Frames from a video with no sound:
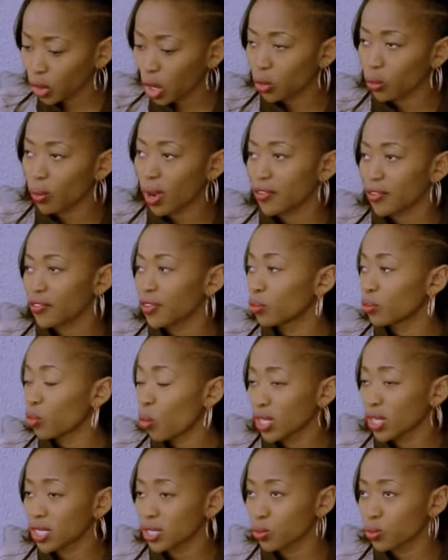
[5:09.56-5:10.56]
on YFM
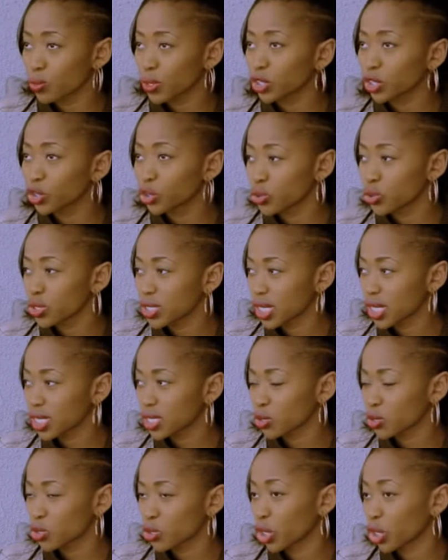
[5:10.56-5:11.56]
once a week,
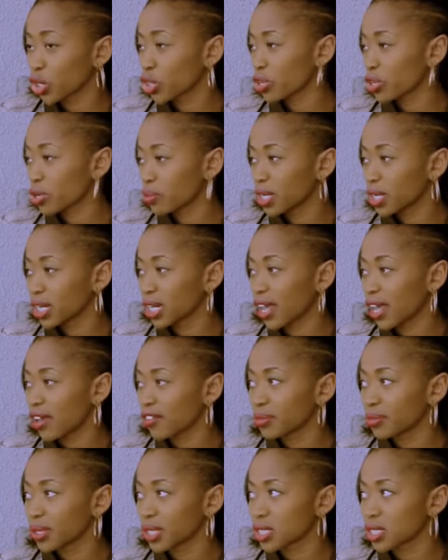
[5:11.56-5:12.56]
Tuesdays, I was doing a 30 minute
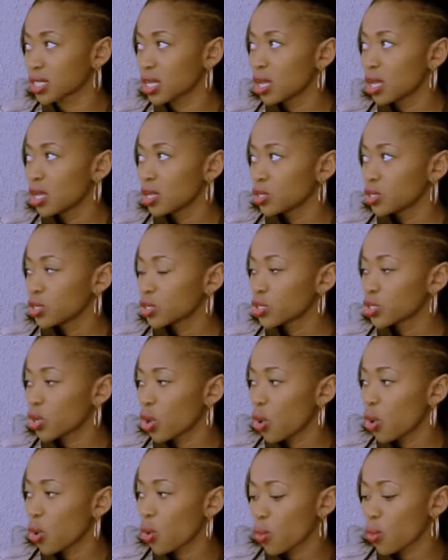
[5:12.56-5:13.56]
live mix.
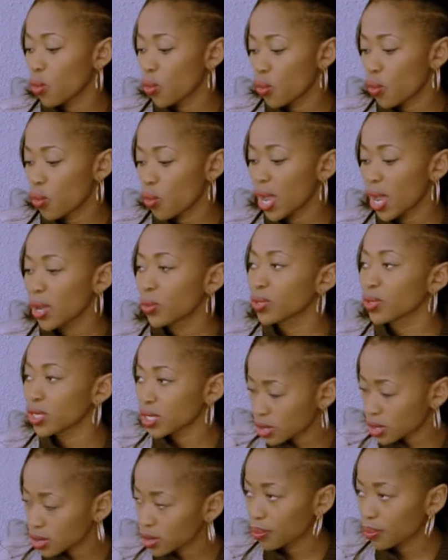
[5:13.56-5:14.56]
So it
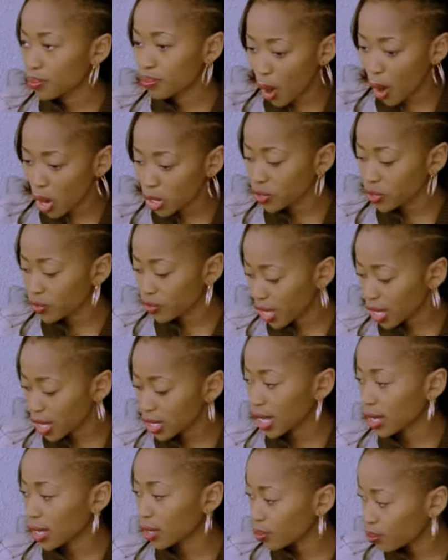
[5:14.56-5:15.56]
was part of
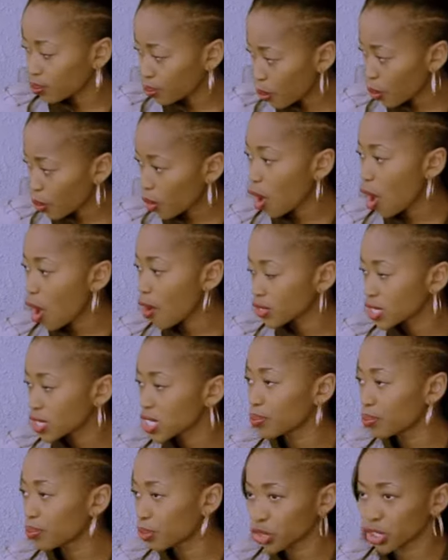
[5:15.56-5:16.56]
that, like
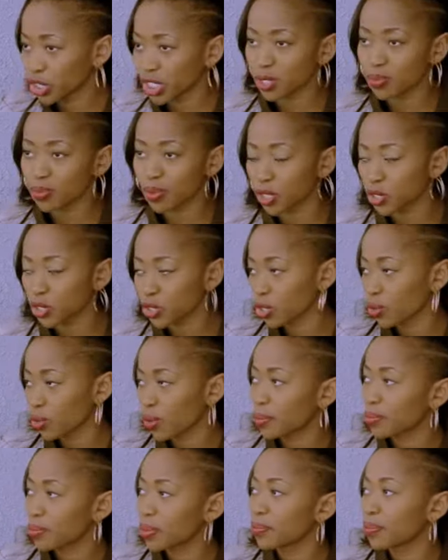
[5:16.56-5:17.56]
obviously pushing, speaking to the
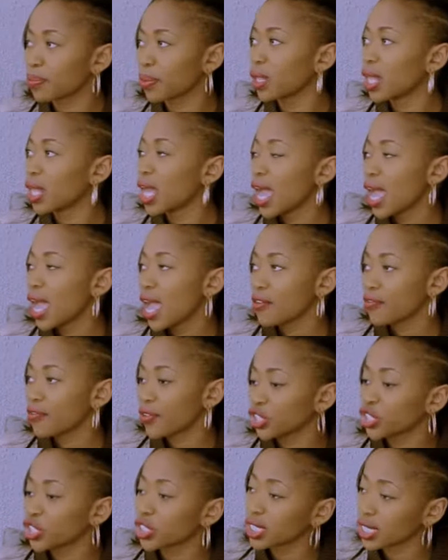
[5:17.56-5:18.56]
right people.
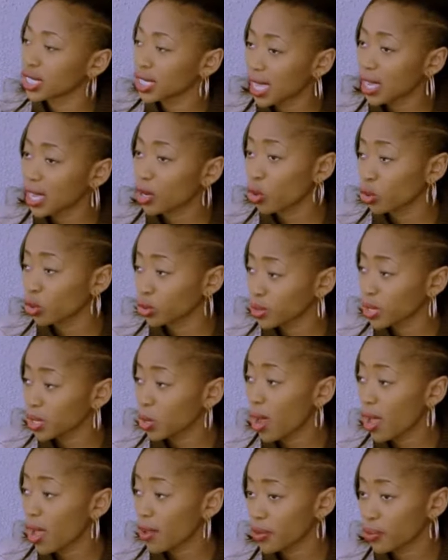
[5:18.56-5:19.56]
Eventually, they called me,
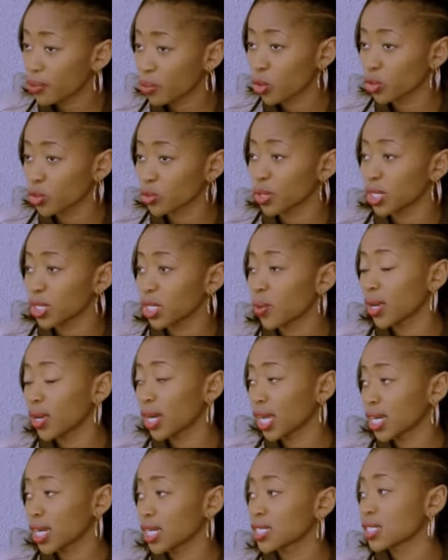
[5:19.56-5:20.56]
YFM called me, and they were
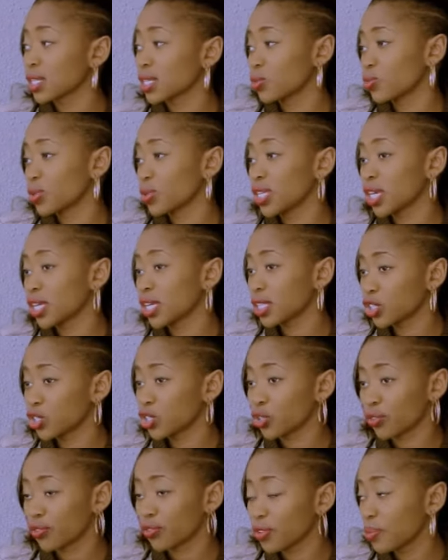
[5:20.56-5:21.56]
like, listen, we hear
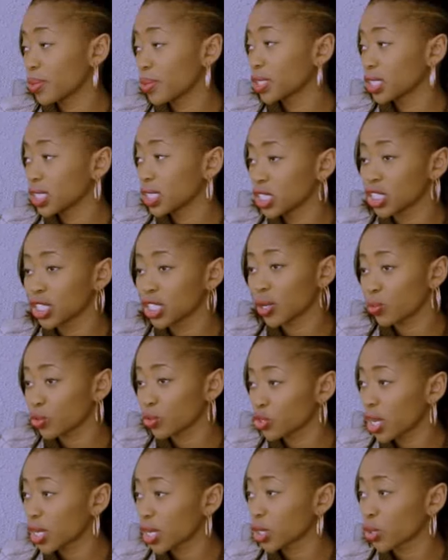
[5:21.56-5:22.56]
that you're a female DJ, we're
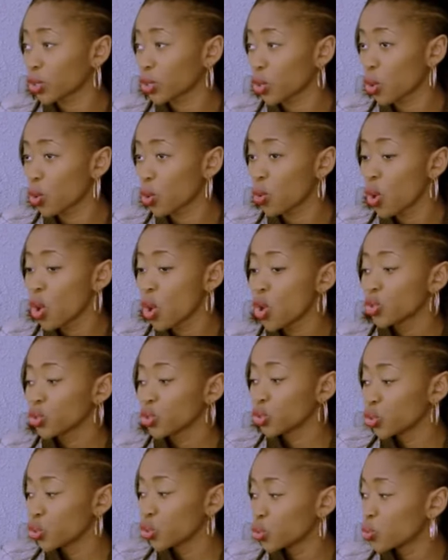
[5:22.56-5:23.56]
trying to grow
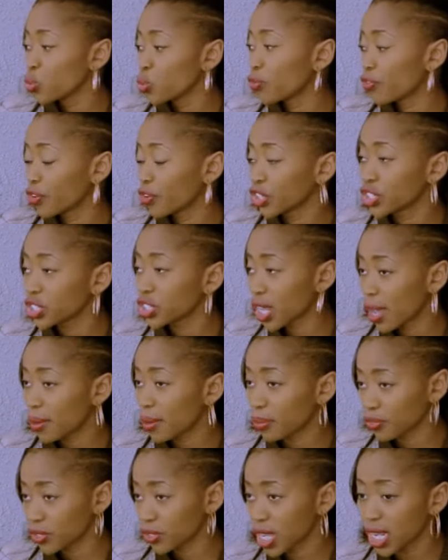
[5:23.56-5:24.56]
new, fresh
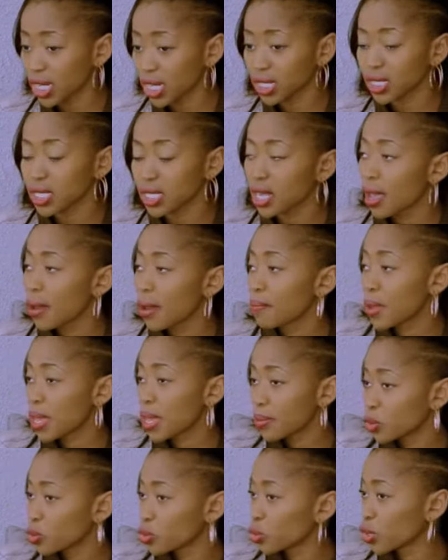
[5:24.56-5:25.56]
type of talent.
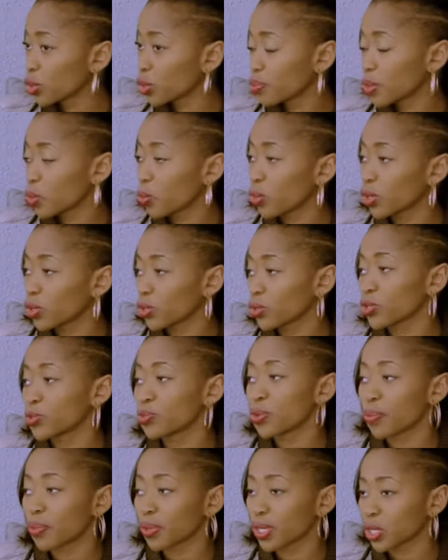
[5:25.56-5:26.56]
Maybe you could be one of those
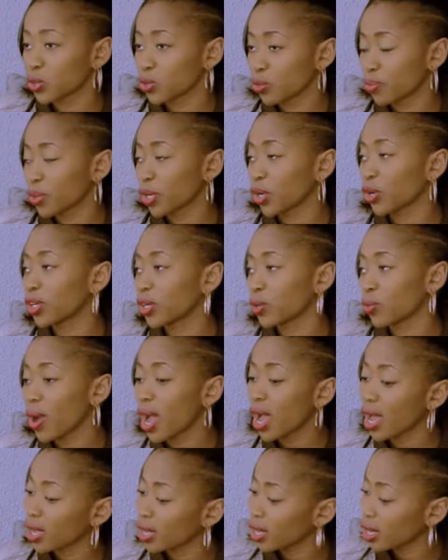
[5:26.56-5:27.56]
people that you bring on at
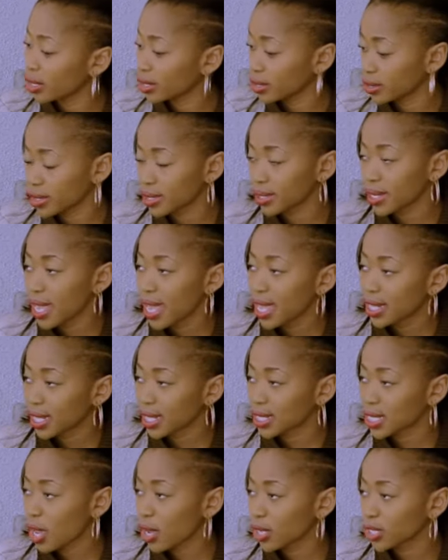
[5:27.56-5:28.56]
Why? And
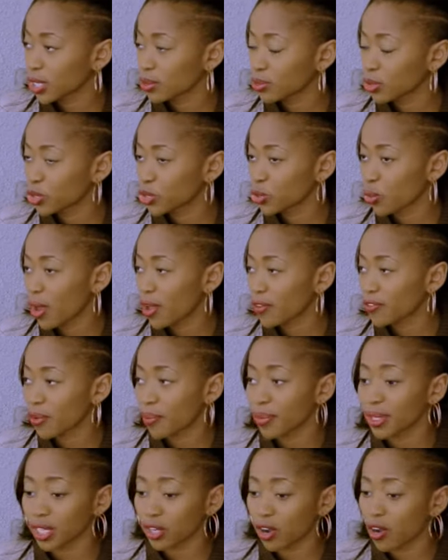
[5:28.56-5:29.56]
that's how I jumped into YFM.
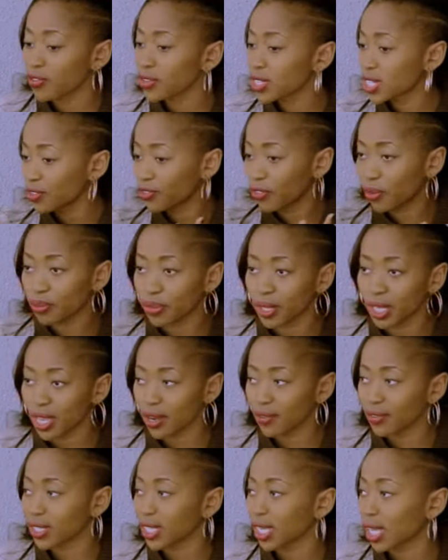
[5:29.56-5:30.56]
And then obviously from there,
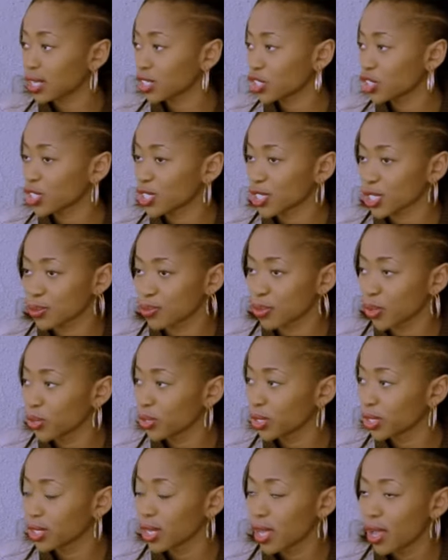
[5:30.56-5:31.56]
everything else just
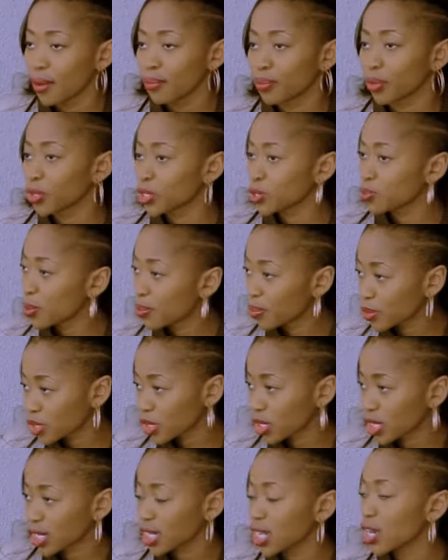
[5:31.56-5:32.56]
exploded because people
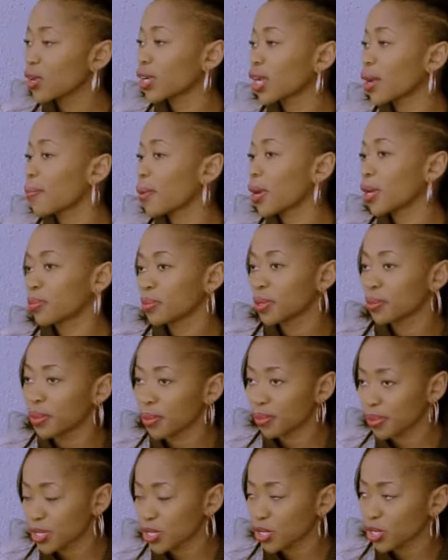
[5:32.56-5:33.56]
started hearing about me,
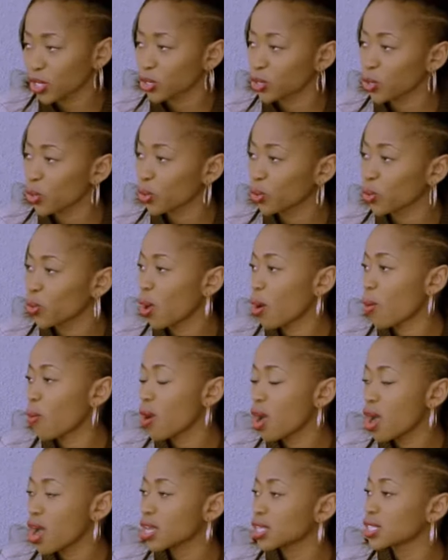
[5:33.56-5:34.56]
people started knowing who I
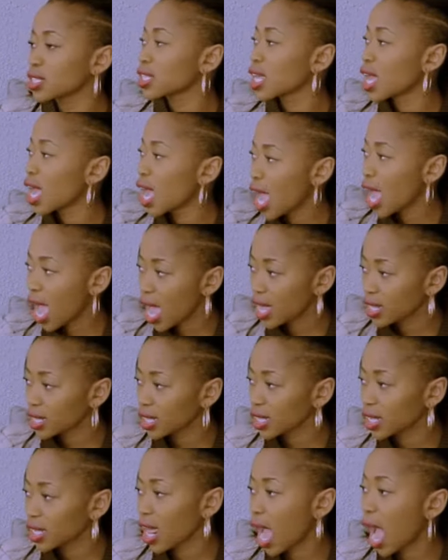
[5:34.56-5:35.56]
was. And
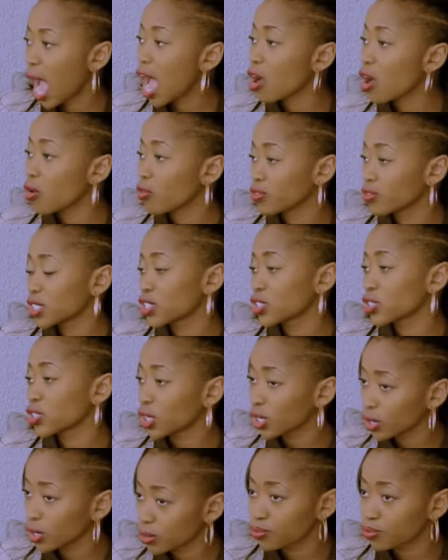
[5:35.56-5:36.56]
then I obviously
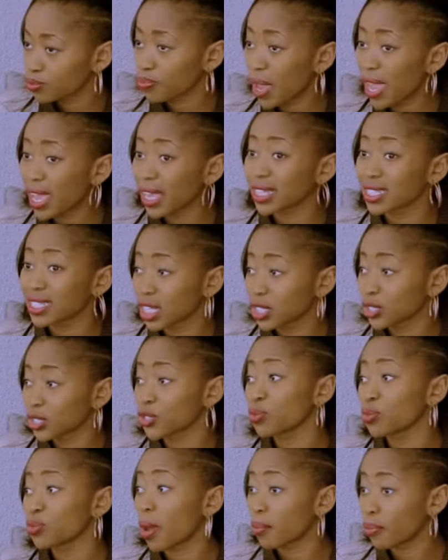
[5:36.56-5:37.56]
started paying
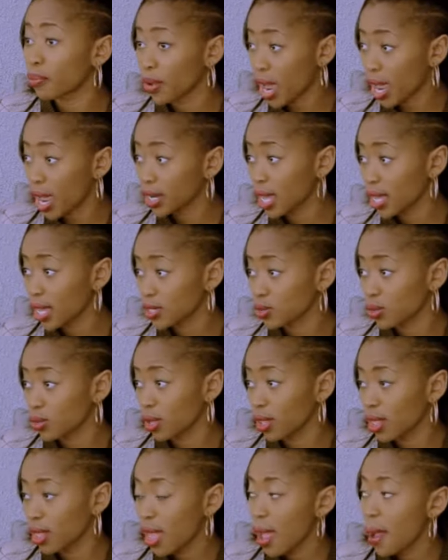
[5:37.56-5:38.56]
attention to my brand as
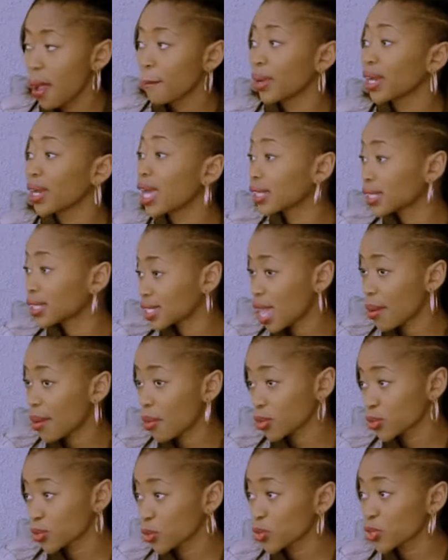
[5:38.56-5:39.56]
well. But at the time,
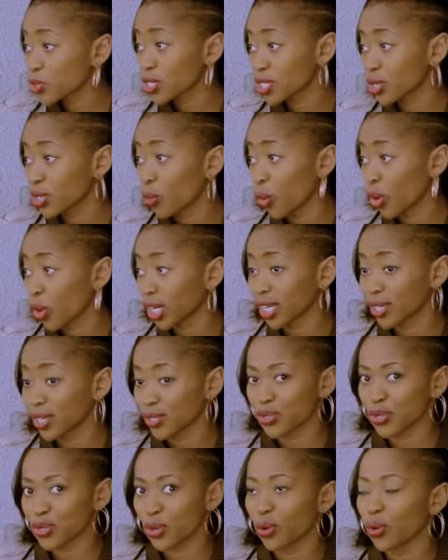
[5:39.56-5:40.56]
I was also still working,
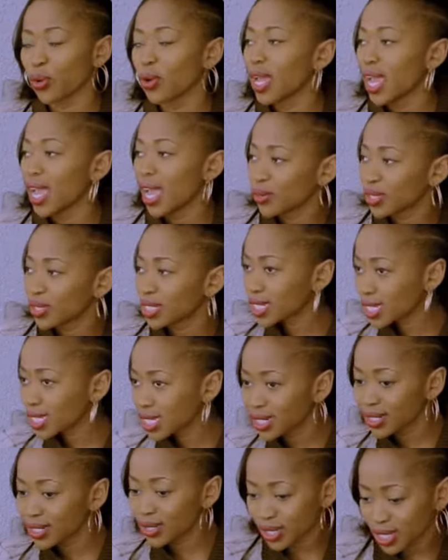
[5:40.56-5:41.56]
so it was just a
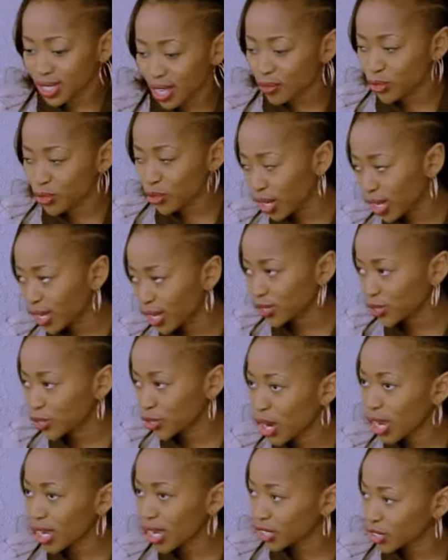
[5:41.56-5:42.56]
little tough to like
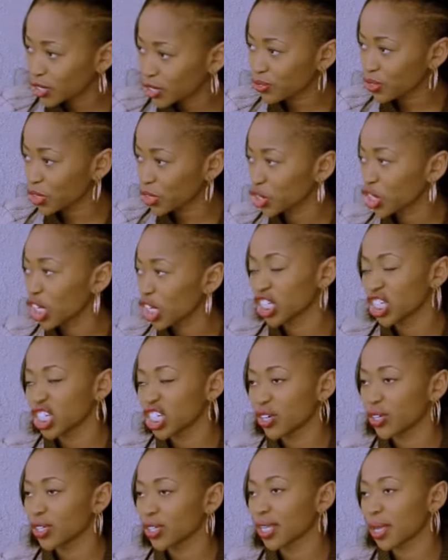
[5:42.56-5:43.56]
try and shift and change
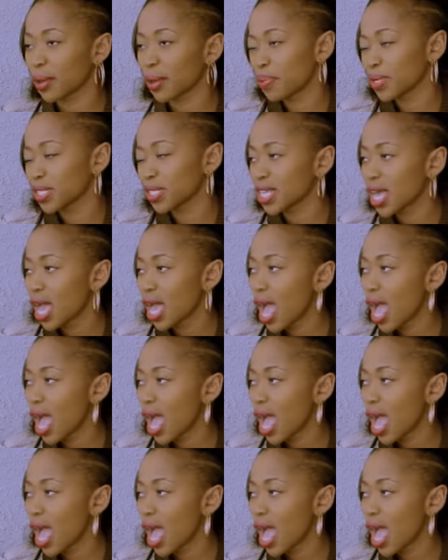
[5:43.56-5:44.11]
here and there. But